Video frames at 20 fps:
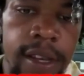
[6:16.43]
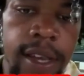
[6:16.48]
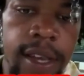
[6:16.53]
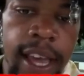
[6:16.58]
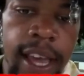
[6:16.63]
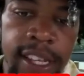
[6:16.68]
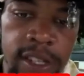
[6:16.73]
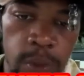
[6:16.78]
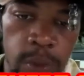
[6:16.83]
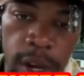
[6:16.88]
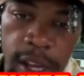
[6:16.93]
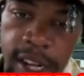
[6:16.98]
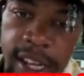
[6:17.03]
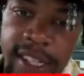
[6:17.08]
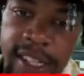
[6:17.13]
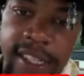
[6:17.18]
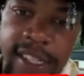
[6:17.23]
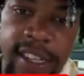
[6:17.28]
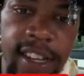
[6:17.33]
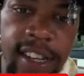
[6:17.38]
as well
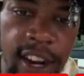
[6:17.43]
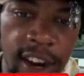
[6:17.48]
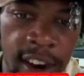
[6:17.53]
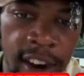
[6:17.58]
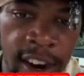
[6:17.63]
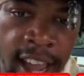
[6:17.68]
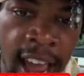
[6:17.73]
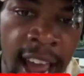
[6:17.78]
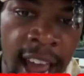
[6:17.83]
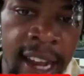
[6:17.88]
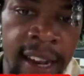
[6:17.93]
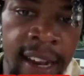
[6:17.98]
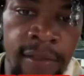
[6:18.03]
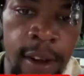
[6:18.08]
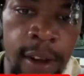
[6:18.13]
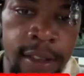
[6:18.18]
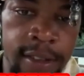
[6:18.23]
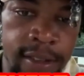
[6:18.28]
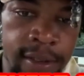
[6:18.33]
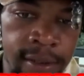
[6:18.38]
as Gary Allen
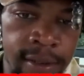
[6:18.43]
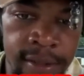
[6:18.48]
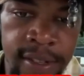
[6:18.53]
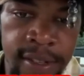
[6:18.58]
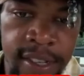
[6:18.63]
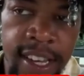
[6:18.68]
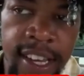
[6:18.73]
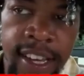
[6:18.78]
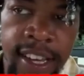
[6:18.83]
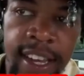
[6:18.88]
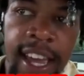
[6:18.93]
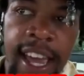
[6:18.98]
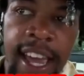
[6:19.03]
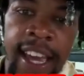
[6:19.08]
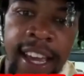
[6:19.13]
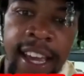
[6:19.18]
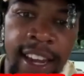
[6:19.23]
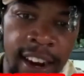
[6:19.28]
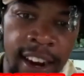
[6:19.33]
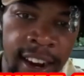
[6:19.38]
Russell
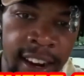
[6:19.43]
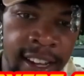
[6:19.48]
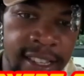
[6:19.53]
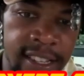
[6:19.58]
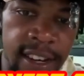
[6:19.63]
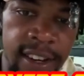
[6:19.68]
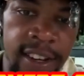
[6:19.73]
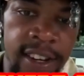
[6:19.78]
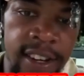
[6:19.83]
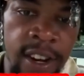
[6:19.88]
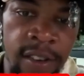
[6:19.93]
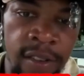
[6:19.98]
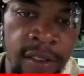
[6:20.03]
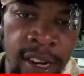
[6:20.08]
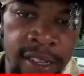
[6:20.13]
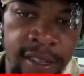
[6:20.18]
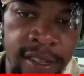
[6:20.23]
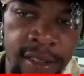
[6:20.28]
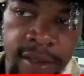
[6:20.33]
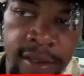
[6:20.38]
and Gary Antuanne
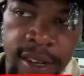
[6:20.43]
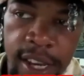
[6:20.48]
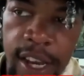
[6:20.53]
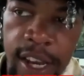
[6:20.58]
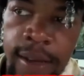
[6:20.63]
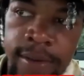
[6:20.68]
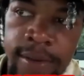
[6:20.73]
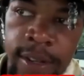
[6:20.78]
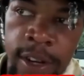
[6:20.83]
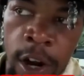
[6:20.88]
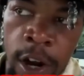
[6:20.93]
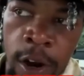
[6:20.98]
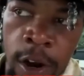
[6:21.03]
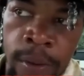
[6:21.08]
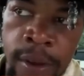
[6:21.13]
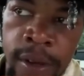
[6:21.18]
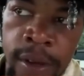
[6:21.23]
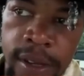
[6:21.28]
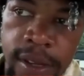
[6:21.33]
Russell observing.